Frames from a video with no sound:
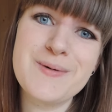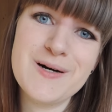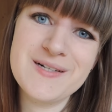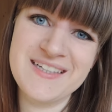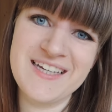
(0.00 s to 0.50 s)

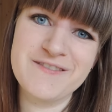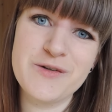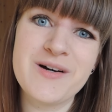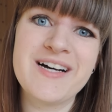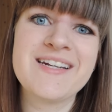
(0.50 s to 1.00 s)
Morning
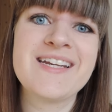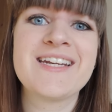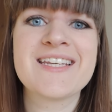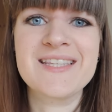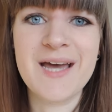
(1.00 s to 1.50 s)
everyone,
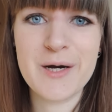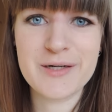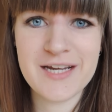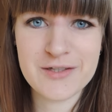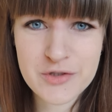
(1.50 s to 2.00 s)
it is now
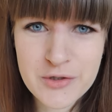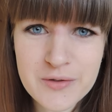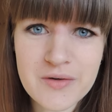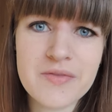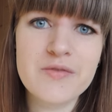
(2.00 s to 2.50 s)
day
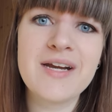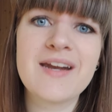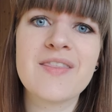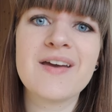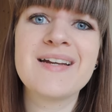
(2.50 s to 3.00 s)
two of the
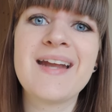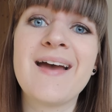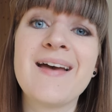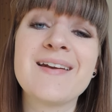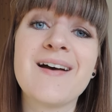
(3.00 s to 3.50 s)
readathon
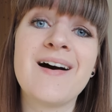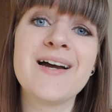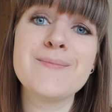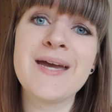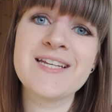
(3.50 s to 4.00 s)
and
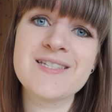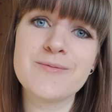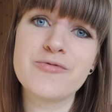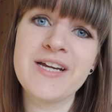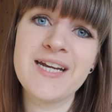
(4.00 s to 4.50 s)
I made
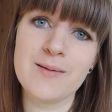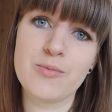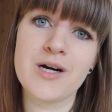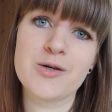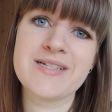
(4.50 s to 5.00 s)
some reading
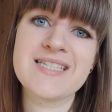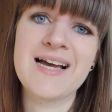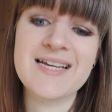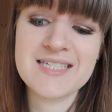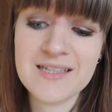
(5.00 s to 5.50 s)
progress
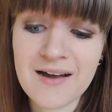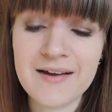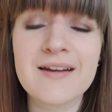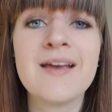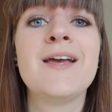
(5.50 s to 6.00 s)
last
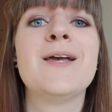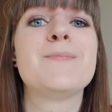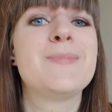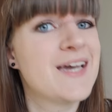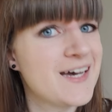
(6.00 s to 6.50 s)
night
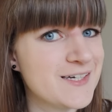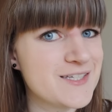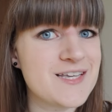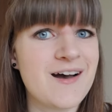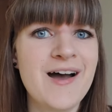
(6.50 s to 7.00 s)

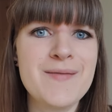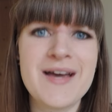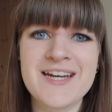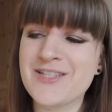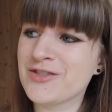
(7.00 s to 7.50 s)
because I
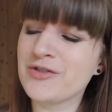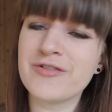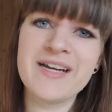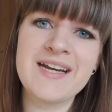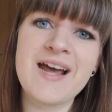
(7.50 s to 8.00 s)
managed to
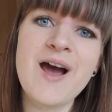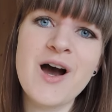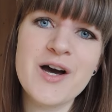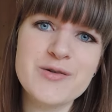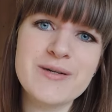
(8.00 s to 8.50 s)
read
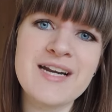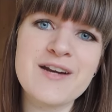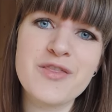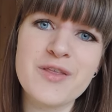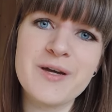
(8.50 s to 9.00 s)

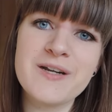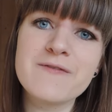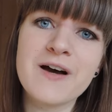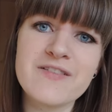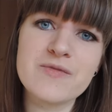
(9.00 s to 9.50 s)

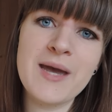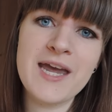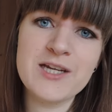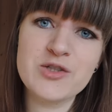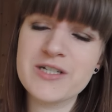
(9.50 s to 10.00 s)
135
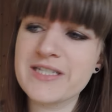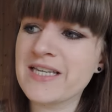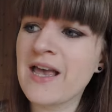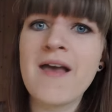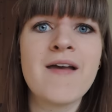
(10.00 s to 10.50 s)

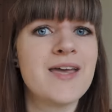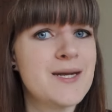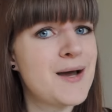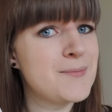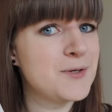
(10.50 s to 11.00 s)
pages
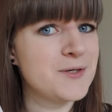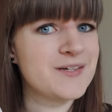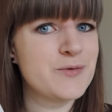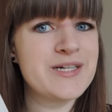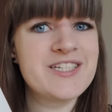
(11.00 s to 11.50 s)
in my
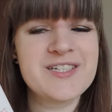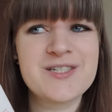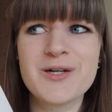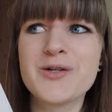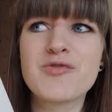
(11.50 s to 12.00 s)
book, which is
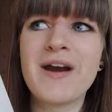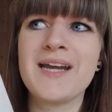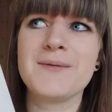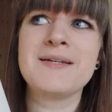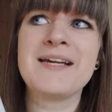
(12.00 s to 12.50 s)
so
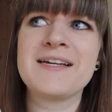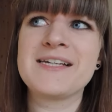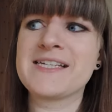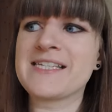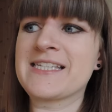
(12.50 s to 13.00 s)
great
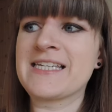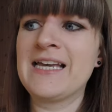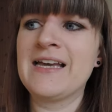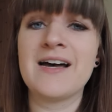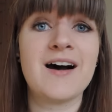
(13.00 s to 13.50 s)
because
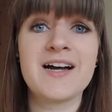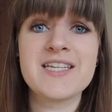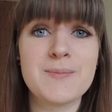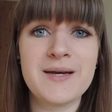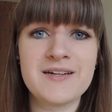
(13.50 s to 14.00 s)
I
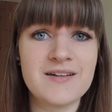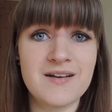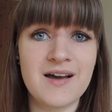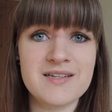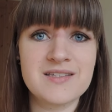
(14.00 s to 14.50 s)
spent
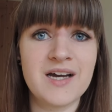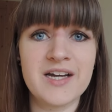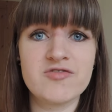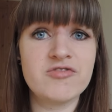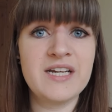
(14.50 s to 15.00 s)
last
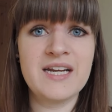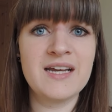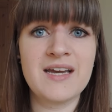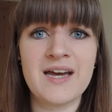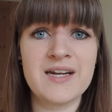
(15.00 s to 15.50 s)
night
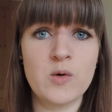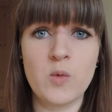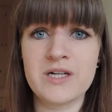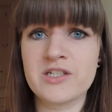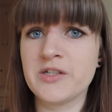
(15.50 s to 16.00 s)
reading and
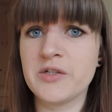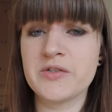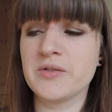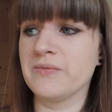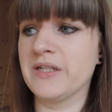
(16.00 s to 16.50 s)
watching
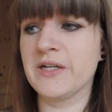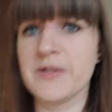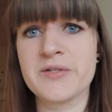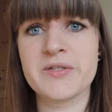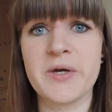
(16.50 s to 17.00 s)
YouTube
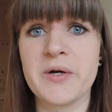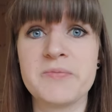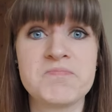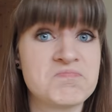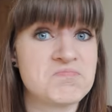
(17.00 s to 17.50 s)
videos,
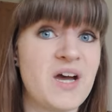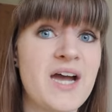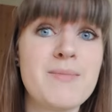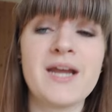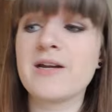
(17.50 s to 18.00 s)
so
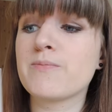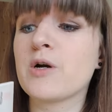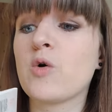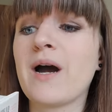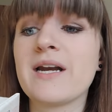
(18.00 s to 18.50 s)
I made
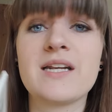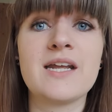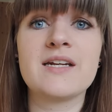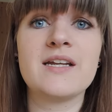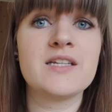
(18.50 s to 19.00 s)
quite a
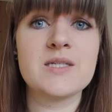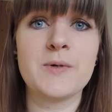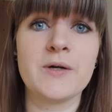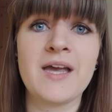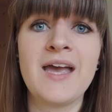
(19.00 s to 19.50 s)
dent in this
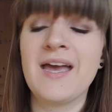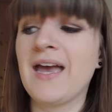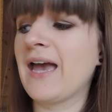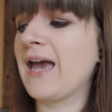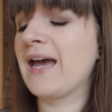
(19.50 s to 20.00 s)
book.
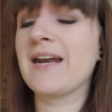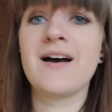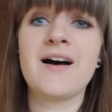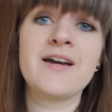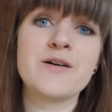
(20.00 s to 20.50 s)
And
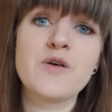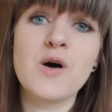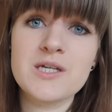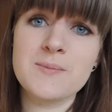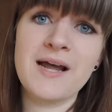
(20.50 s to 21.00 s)
I of
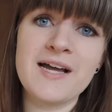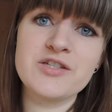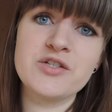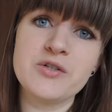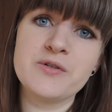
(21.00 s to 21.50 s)
course
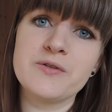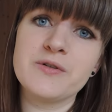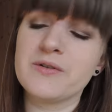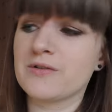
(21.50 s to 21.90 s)
plan to